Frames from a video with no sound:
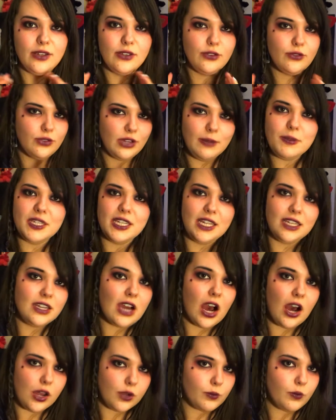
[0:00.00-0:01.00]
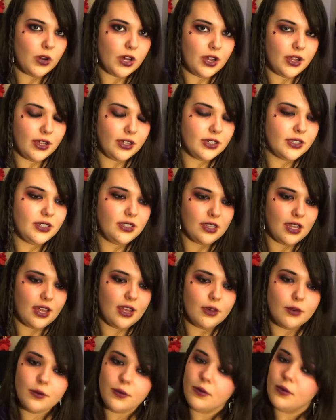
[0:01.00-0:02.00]
Dreams need hard work,
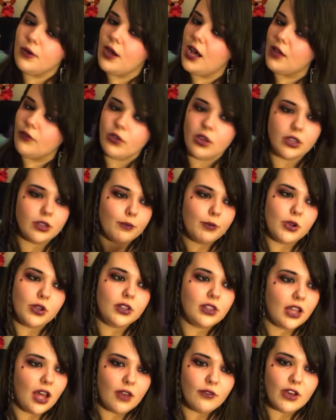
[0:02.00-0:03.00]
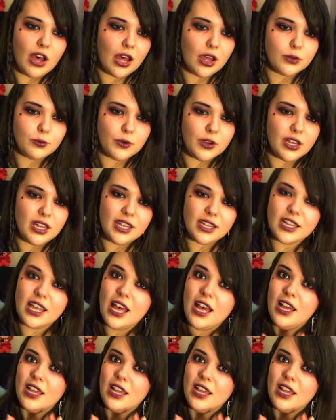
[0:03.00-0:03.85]
so I've got to put a lot of hard work,